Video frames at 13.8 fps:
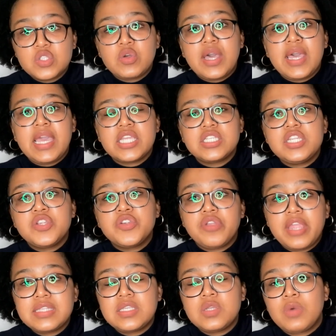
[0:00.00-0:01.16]
So I actually
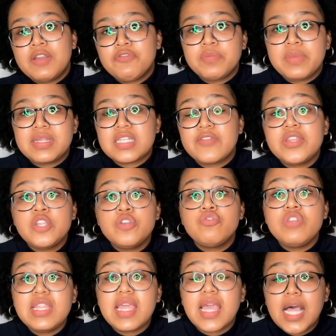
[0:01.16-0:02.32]
created one for myself, and it
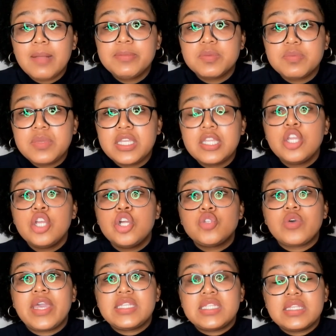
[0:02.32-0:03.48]
really helped me
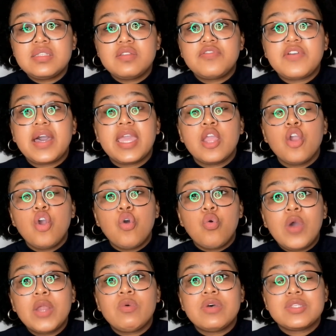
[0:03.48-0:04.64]
to identify
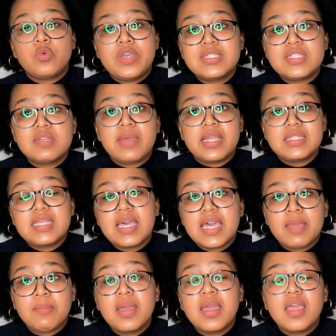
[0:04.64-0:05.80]
what was wasting my
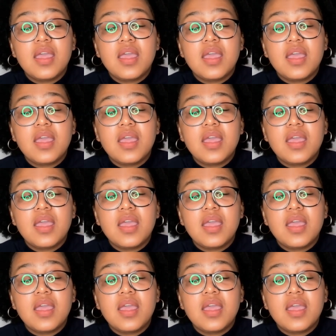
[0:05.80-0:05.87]
time.